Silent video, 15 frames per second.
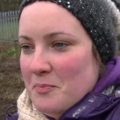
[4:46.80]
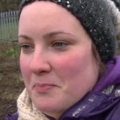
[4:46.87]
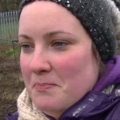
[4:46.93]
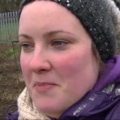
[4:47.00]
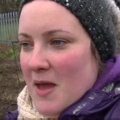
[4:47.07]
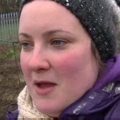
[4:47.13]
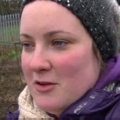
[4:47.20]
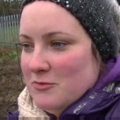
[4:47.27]

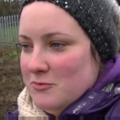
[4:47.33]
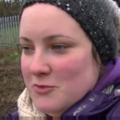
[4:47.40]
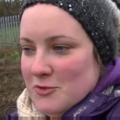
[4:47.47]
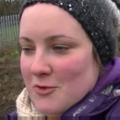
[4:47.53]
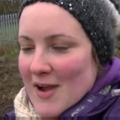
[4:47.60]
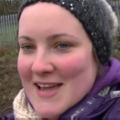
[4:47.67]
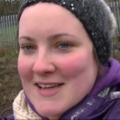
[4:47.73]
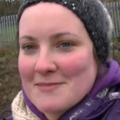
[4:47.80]
a
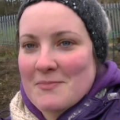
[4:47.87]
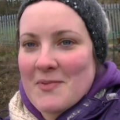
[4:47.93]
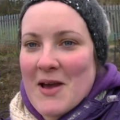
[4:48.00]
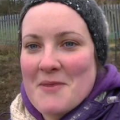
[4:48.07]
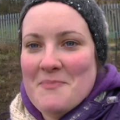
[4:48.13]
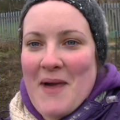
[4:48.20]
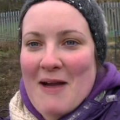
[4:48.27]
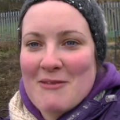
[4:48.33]
great,
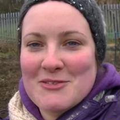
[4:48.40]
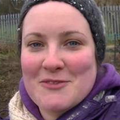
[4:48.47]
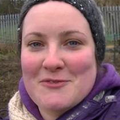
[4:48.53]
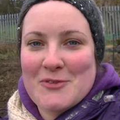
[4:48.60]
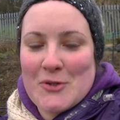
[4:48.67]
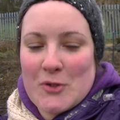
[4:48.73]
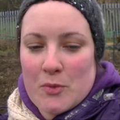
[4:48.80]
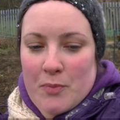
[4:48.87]
like,
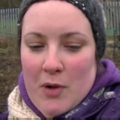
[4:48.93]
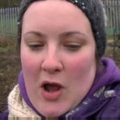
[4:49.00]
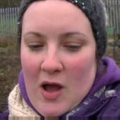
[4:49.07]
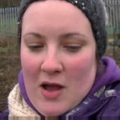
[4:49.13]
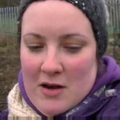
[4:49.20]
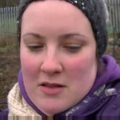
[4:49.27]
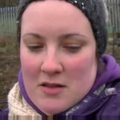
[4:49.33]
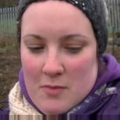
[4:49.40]
bountiful
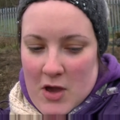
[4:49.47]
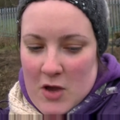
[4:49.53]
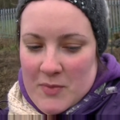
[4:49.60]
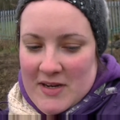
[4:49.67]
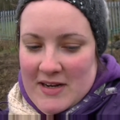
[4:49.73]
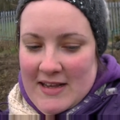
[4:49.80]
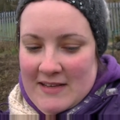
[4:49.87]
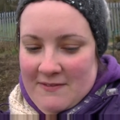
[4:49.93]
plot, and at the
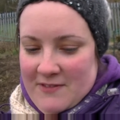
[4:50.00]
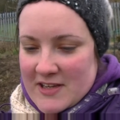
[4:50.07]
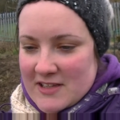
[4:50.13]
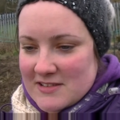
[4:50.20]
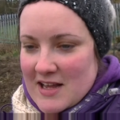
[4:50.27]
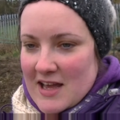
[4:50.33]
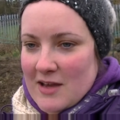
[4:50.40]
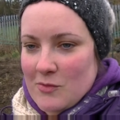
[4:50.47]
moment it
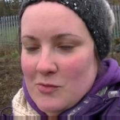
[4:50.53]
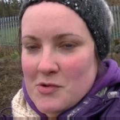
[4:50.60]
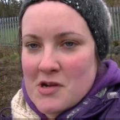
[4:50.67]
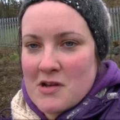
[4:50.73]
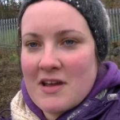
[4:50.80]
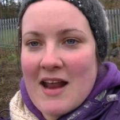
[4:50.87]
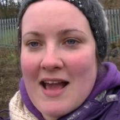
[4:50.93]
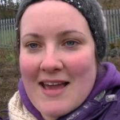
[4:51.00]
feels like we're
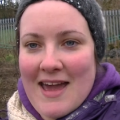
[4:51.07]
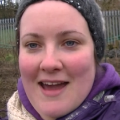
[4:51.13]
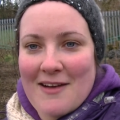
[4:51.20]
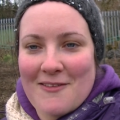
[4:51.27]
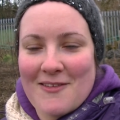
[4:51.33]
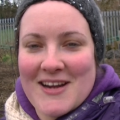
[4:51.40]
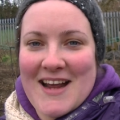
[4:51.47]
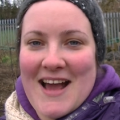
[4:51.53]
not going to get a
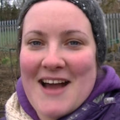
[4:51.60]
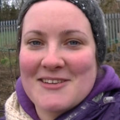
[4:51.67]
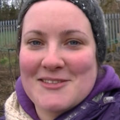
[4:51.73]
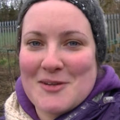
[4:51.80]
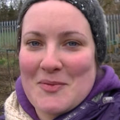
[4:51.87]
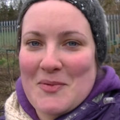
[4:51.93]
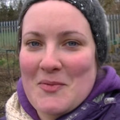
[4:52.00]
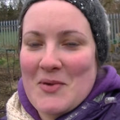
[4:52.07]

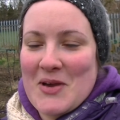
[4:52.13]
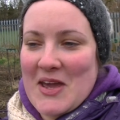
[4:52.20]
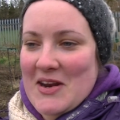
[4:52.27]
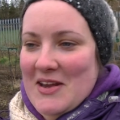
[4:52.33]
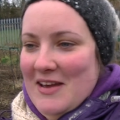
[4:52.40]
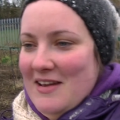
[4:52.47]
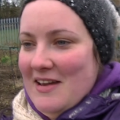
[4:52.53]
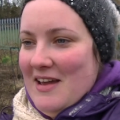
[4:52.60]
greenhouse up and we're
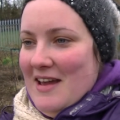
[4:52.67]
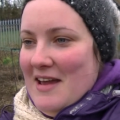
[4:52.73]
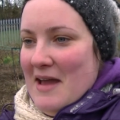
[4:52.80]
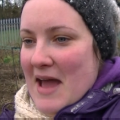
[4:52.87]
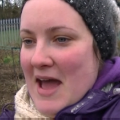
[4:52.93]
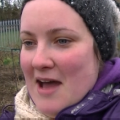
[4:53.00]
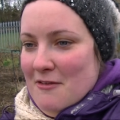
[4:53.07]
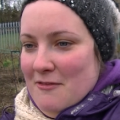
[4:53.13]
going to
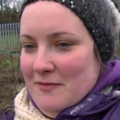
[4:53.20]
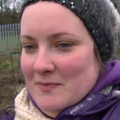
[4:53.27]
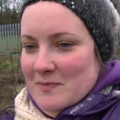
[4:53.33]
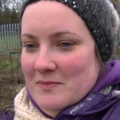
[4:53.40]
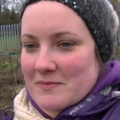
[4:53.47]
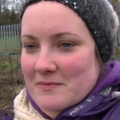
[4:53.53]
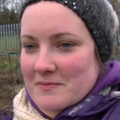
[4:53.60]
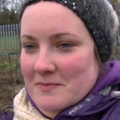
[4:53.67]
have
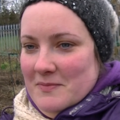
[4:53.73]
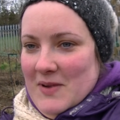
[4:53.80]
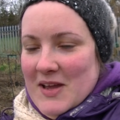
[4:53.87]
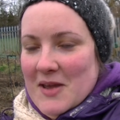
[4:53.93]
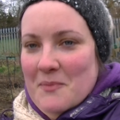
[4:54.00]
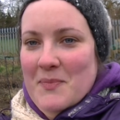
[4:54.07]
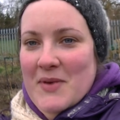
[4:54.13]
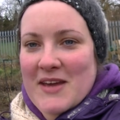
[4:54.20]

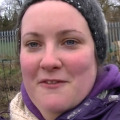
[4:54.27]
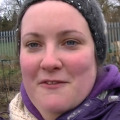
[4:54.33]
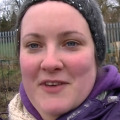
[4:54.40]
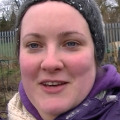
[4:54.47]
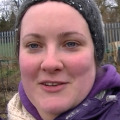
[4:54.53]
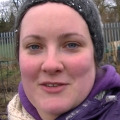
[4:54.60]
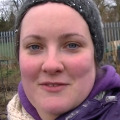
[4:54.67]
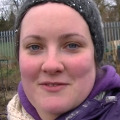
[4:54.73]
like a big
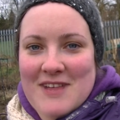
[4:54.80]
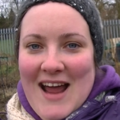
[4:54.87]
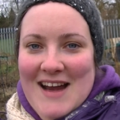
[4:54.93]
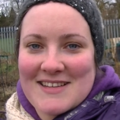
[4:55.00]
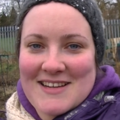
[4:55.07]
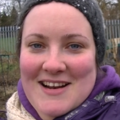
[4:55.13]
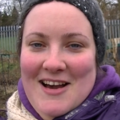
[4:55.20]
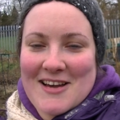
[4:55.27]
field of
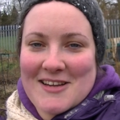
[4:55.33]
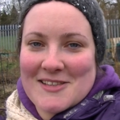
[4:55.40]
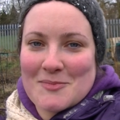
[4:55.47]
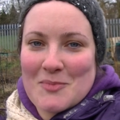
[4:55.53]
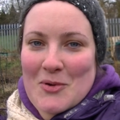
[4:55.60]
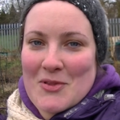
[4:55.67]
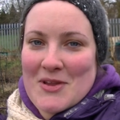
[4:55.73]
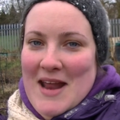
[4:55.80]

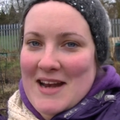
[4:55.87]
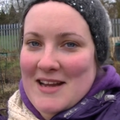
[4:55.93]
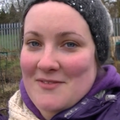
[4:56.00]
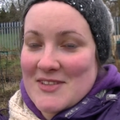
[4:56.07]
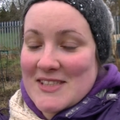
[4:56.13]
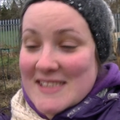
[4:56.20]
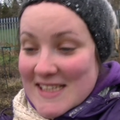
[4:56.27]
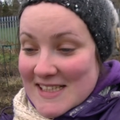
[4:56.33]
dandelions more than any
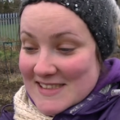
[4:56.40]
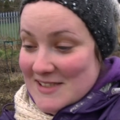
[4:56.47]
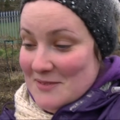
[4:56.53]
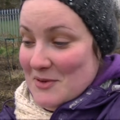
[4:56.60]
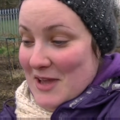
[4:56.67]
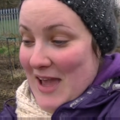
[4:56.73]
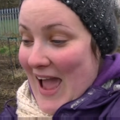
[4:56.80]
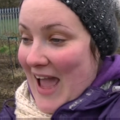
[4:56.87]
of the seeds
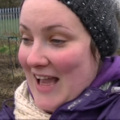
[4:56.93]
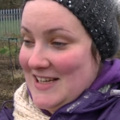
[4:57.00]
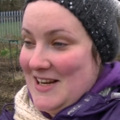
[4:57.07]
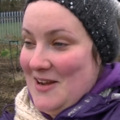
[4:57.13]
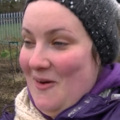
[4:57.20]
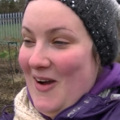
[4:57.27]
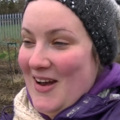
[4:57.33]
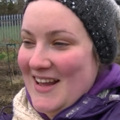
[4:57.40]
that we
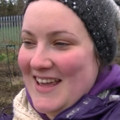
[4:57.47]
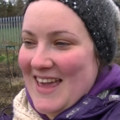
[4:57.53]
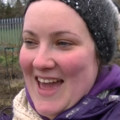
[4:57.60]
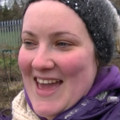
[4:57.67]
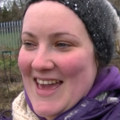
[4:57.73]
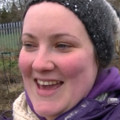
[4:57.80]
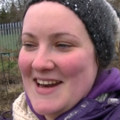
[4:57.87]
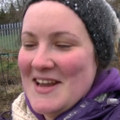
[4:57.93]
actually want to
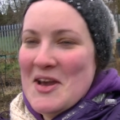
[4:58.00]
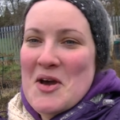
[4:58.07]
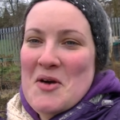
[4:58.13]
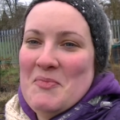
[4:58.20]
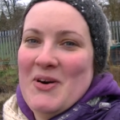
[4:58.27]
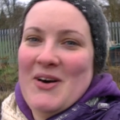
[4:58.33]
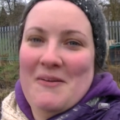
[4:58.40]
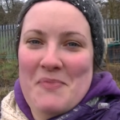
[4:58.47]
get in.
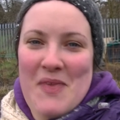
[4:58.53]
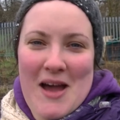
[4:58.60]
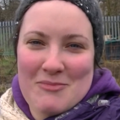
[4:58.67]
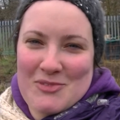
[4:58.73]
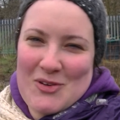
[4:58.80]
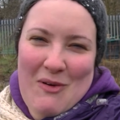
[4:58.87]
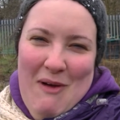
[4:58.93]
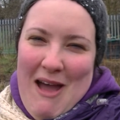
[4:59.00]
But
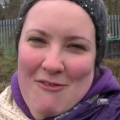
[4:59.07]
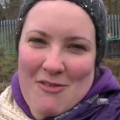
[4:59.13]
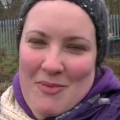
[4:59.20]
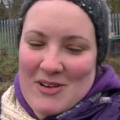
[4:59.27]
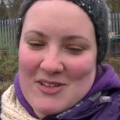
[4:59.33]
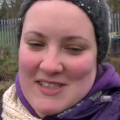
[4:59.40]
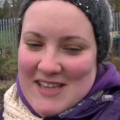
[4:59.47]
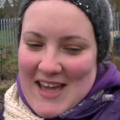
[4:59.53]
I'm sure
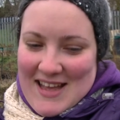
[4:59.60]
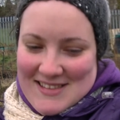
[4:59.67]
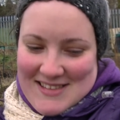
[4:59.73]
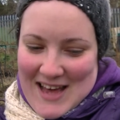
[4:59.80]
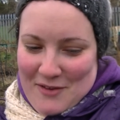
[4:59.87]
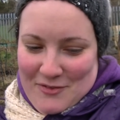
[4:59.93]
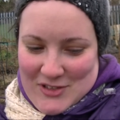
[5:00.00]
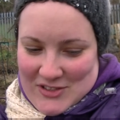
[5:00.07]
everybody gets
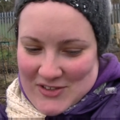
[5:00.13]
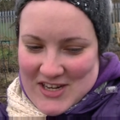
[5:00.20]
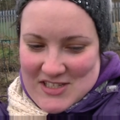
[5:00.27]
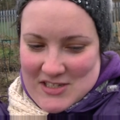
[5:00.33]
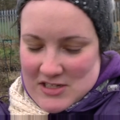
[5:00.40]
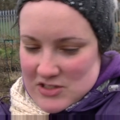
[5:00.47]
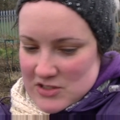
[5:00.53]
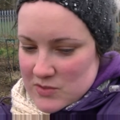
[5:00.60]
that
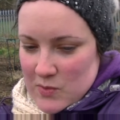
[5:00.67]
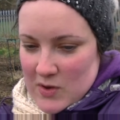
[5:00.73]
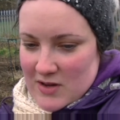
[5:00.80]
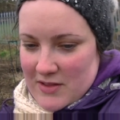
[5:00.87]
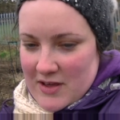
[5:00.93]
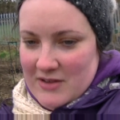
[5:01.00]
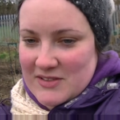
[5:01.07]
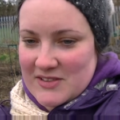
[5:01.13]
frustration. It's just one
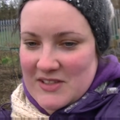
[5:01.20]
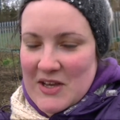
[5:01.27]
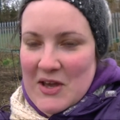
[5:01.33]
of those